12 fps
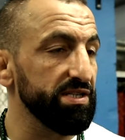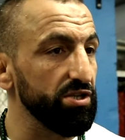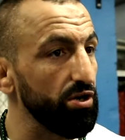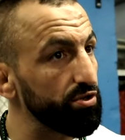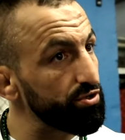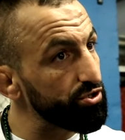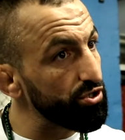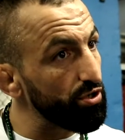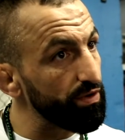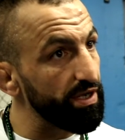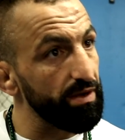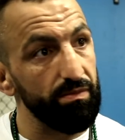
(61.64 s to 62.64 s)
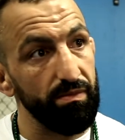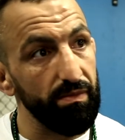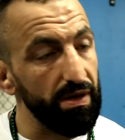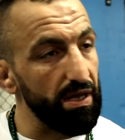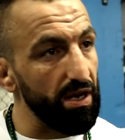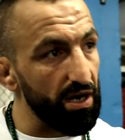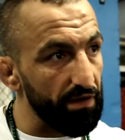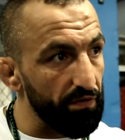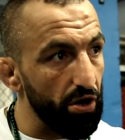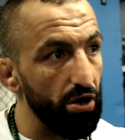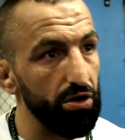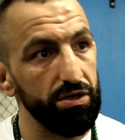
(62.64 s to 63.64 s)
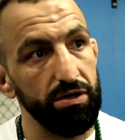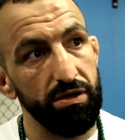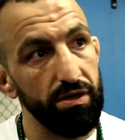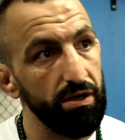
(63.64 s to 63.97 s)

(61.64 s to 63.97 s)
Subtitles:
he started to show a lot of heart